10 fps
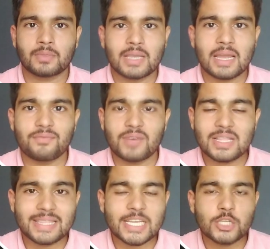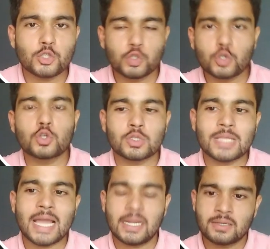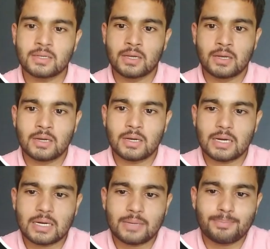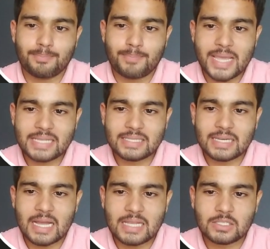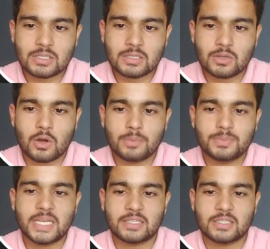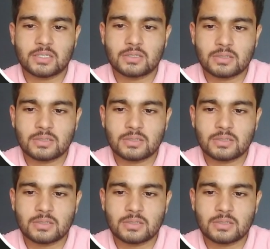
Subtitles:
And one thing you should know that uh, base class object